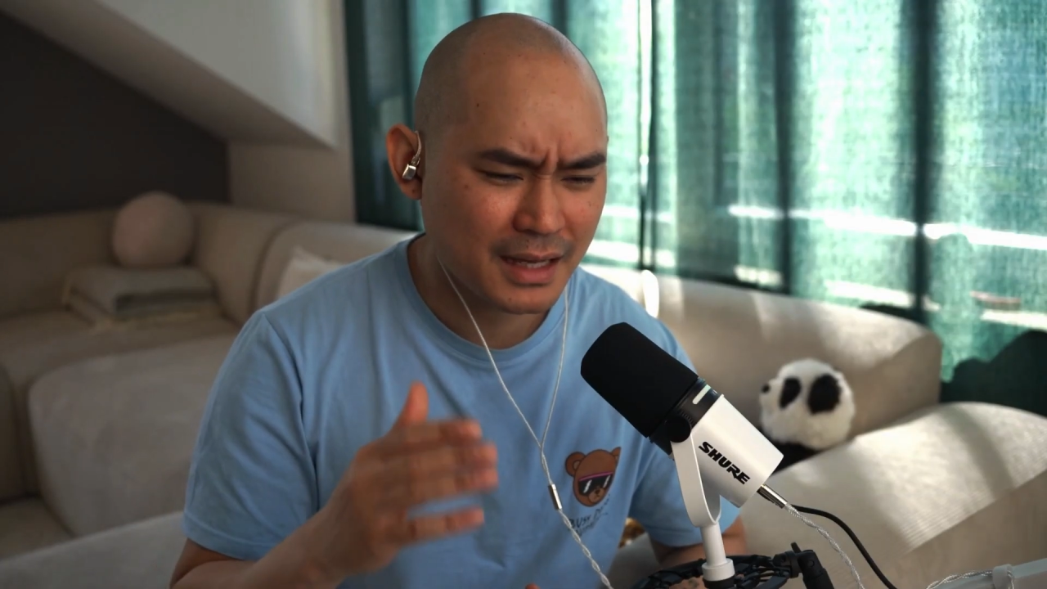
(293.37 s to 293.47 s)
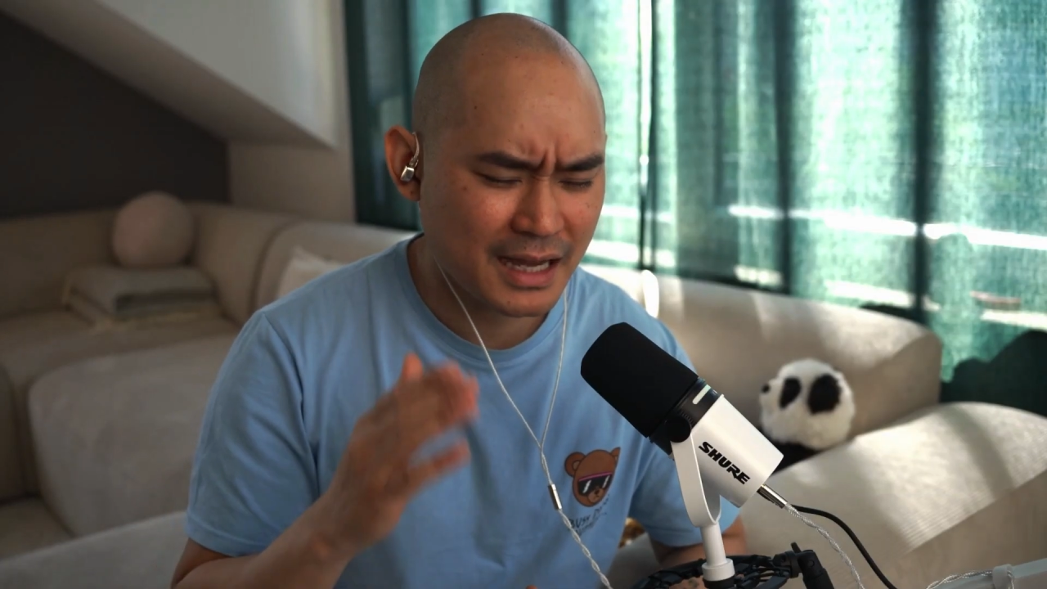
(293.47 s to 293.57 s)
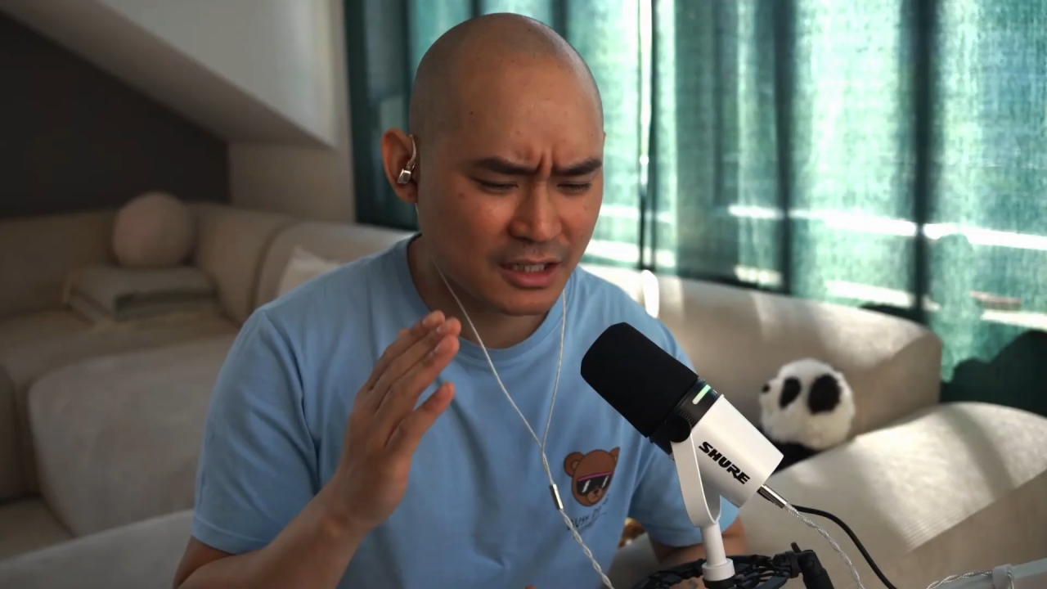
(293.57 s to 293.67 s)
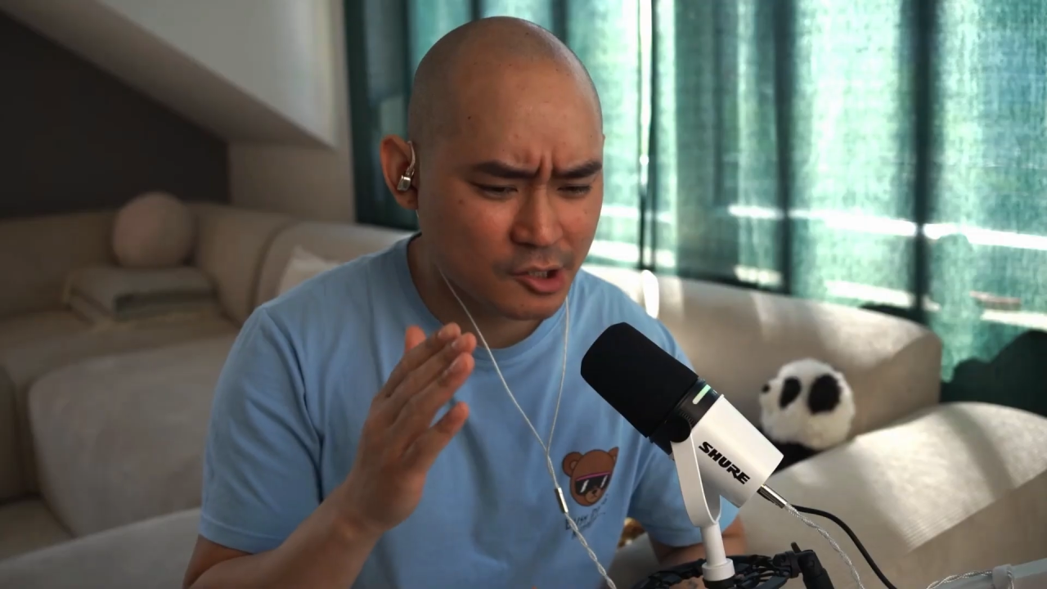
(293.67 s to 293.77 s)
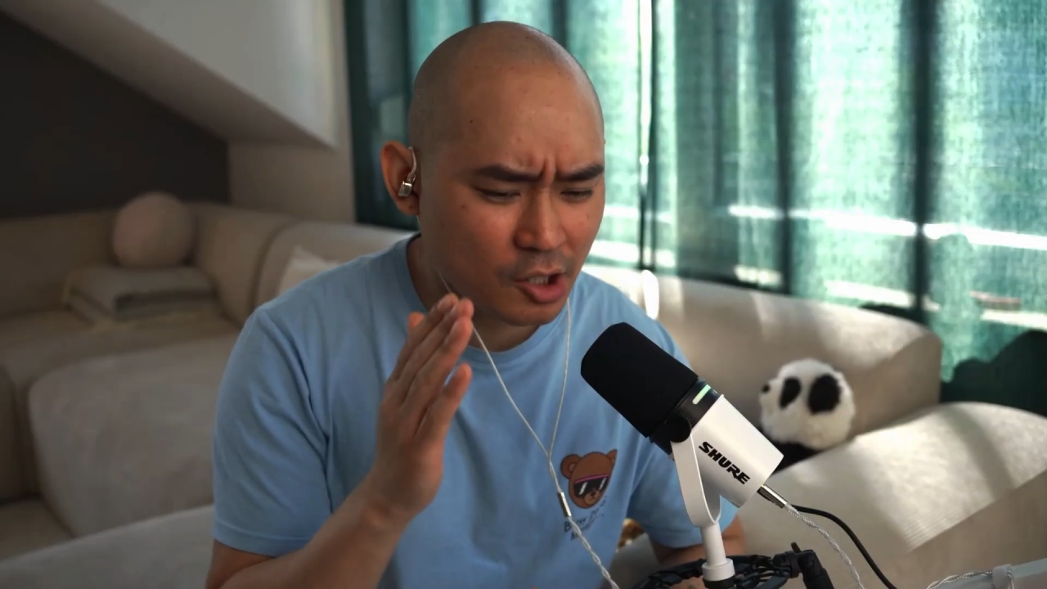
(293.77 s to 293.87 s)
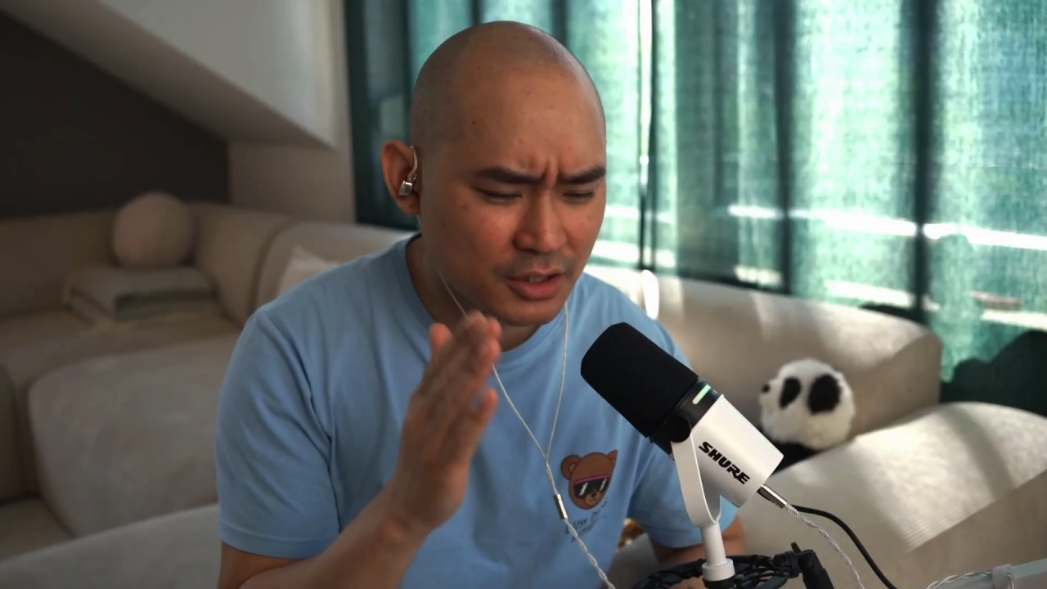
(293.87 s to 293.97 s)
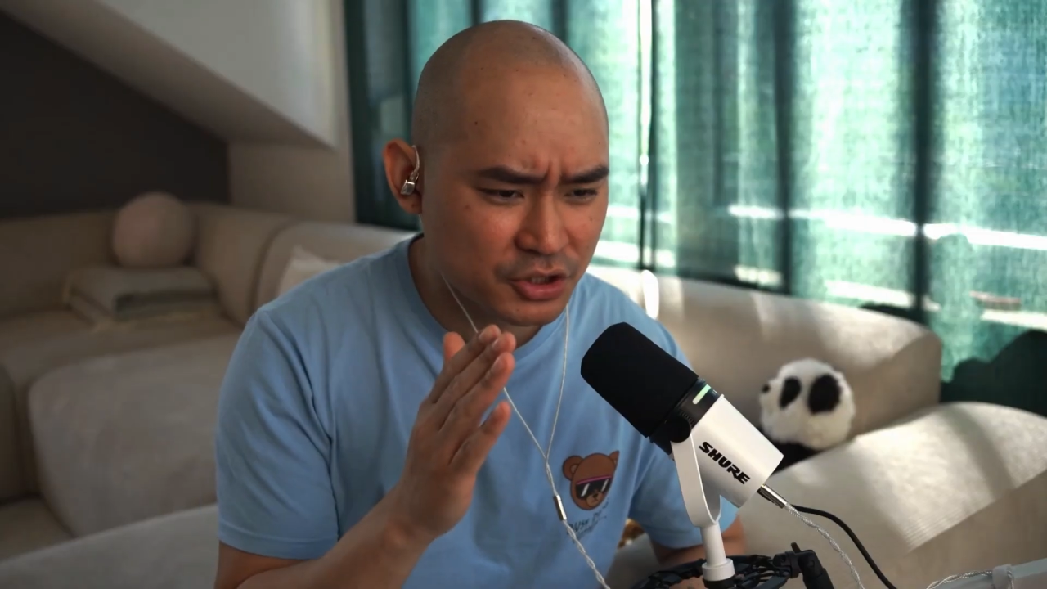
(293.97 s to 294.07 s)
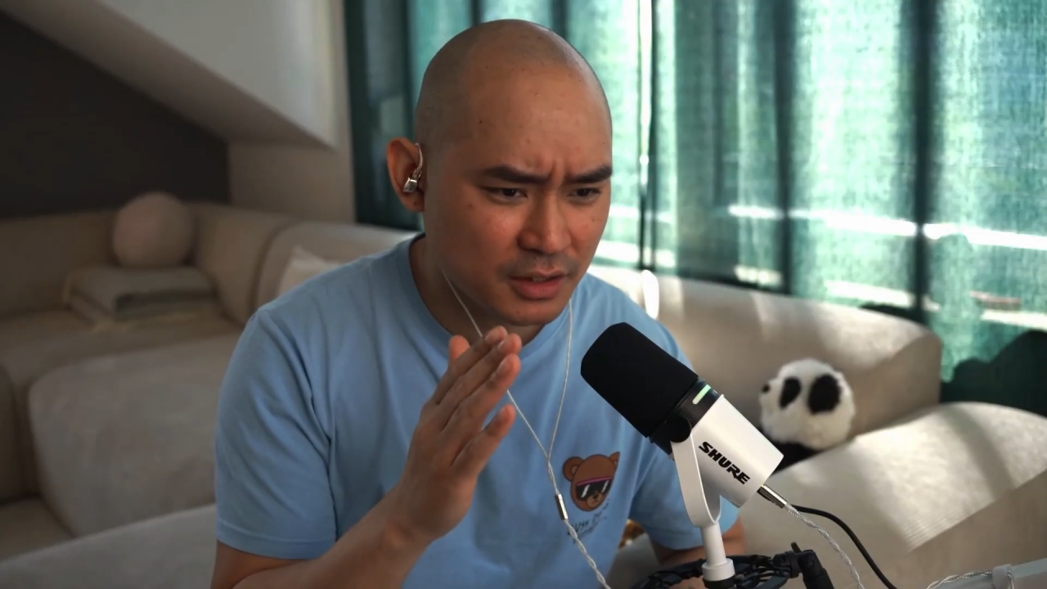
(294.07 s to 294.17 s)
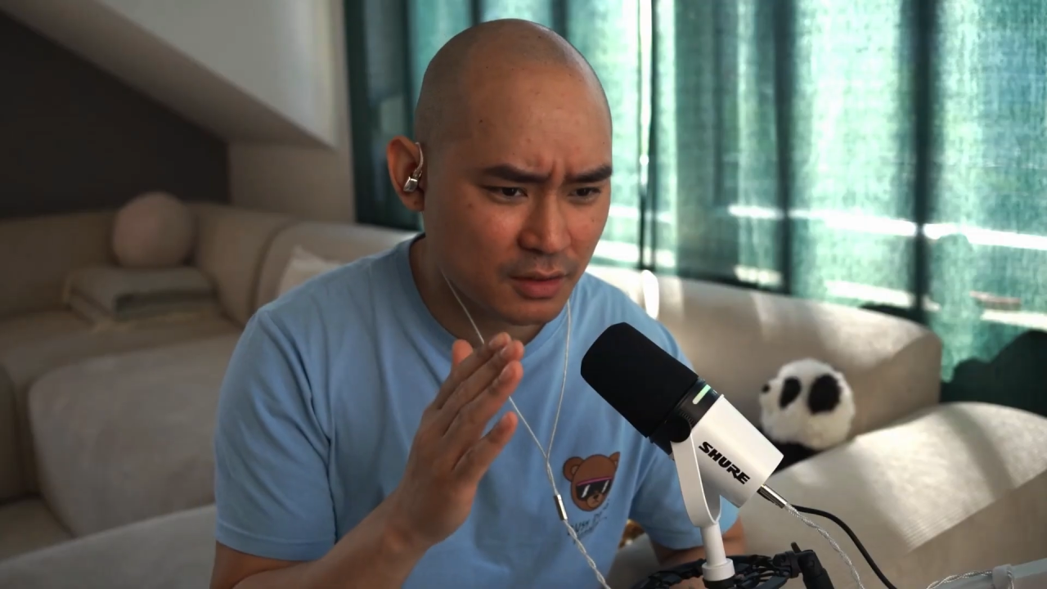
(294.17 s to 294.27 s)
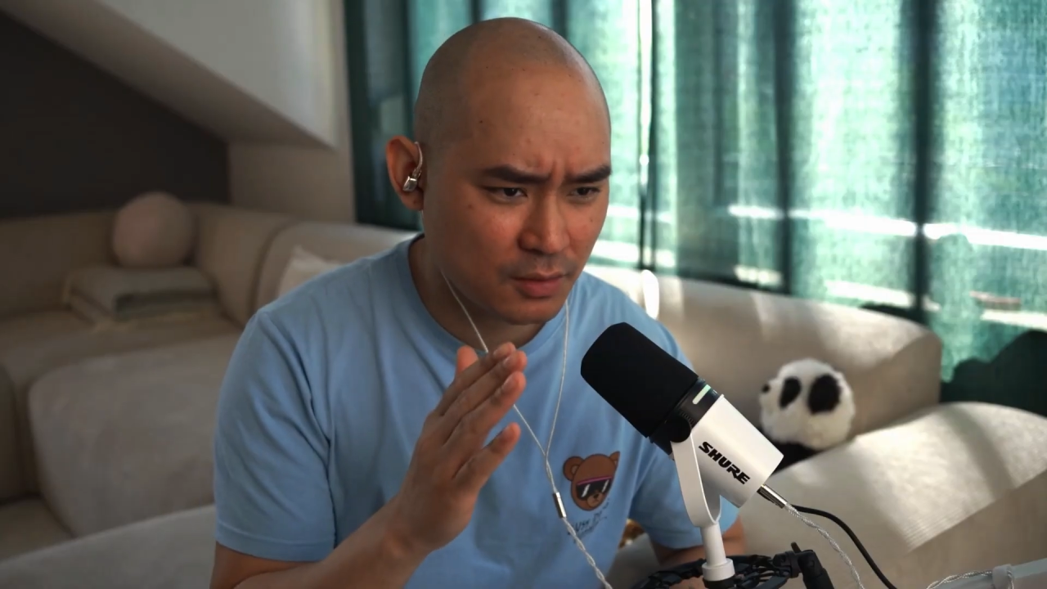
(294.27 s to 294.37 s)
acknowledging